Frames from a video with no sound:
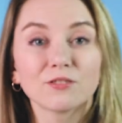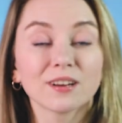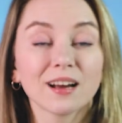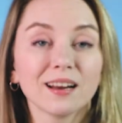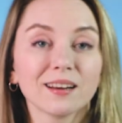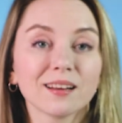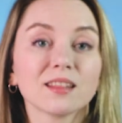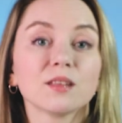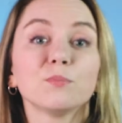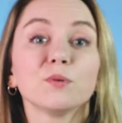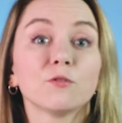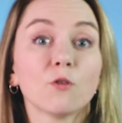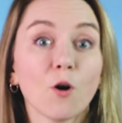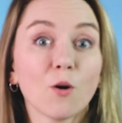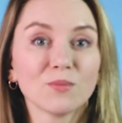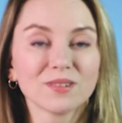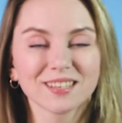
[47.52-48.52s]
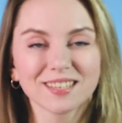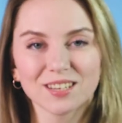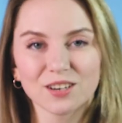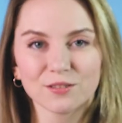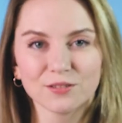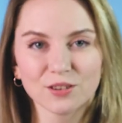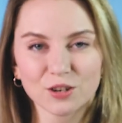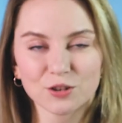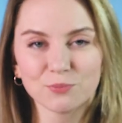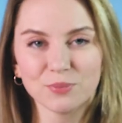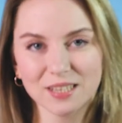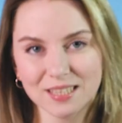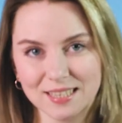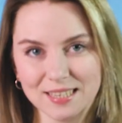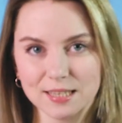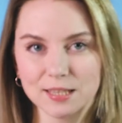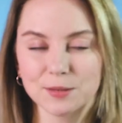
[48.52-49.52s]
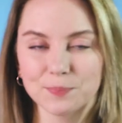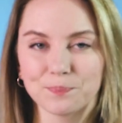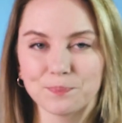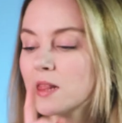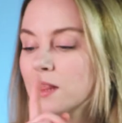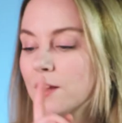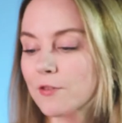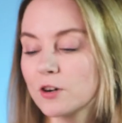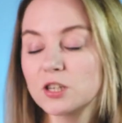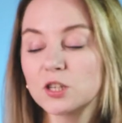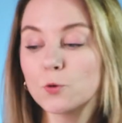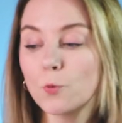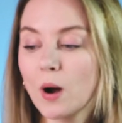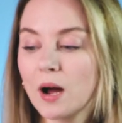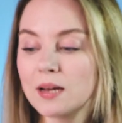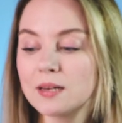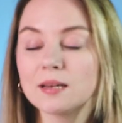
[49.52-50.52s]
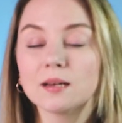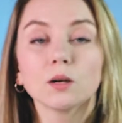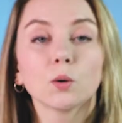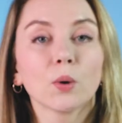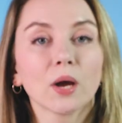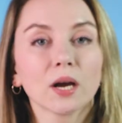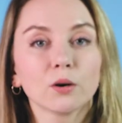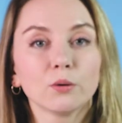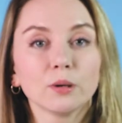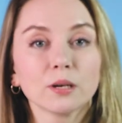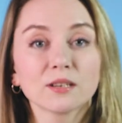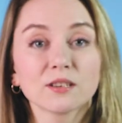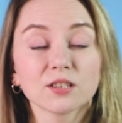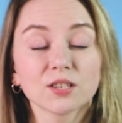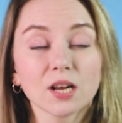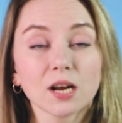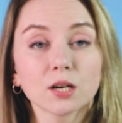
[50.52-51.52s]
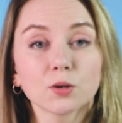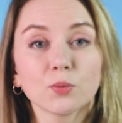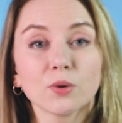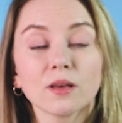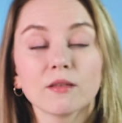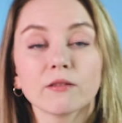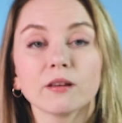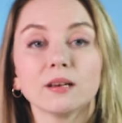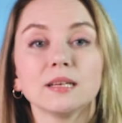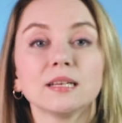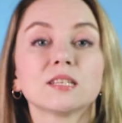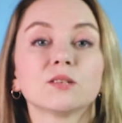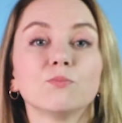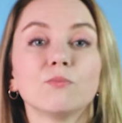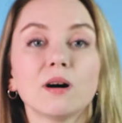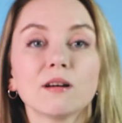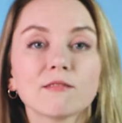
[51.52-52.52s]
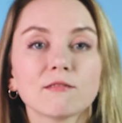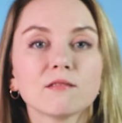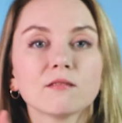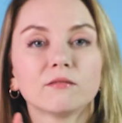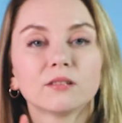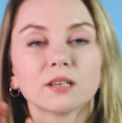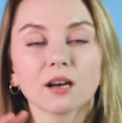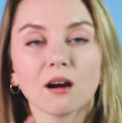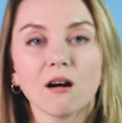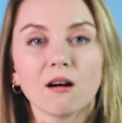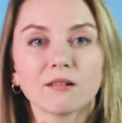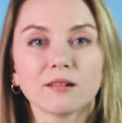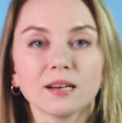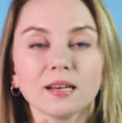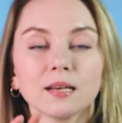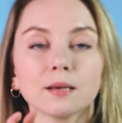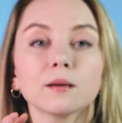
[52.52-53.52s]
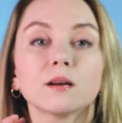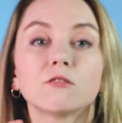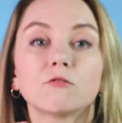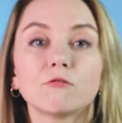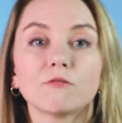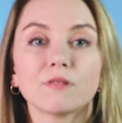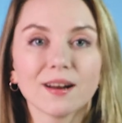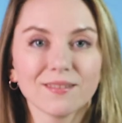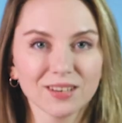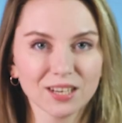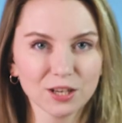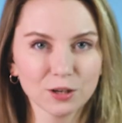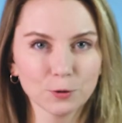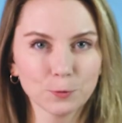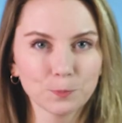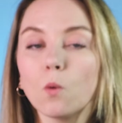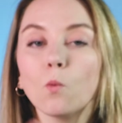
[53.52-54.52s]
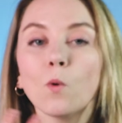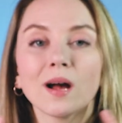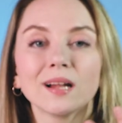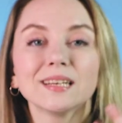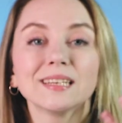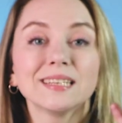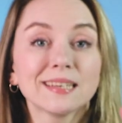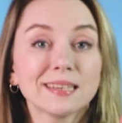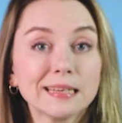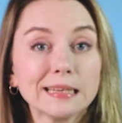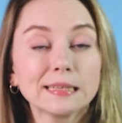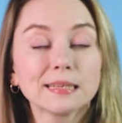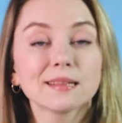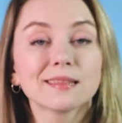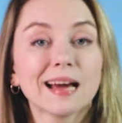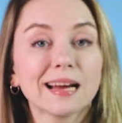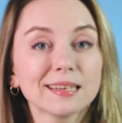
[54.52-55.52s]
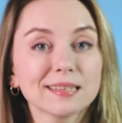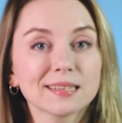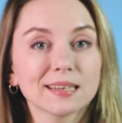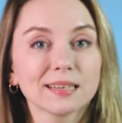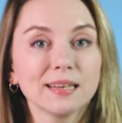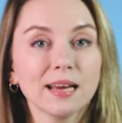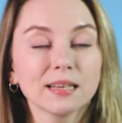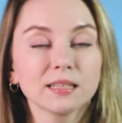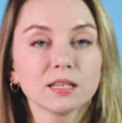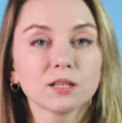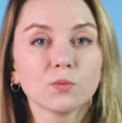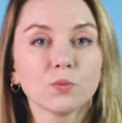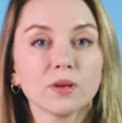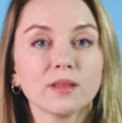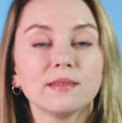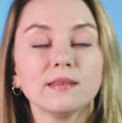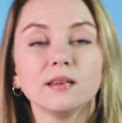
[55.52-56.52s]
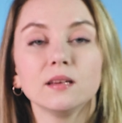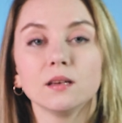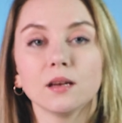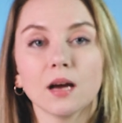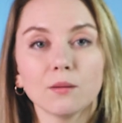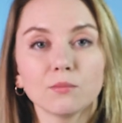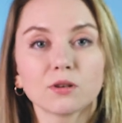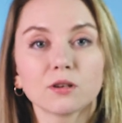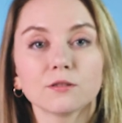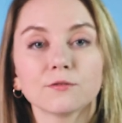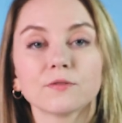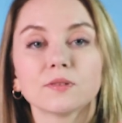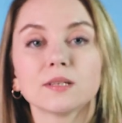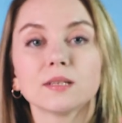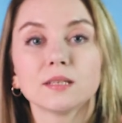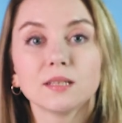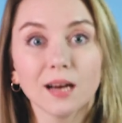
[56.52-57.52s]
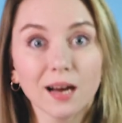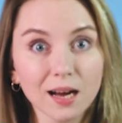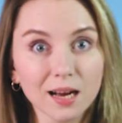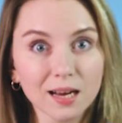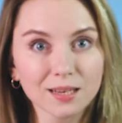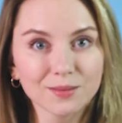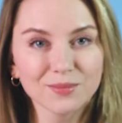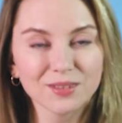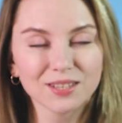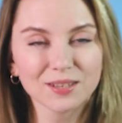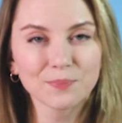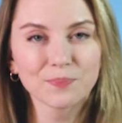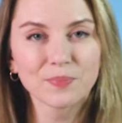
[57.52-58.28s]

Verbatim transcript: regarding the performance of your business. The first one we're going to start with is monthly recurring revenue. Well, indeed, that is connected with the number of times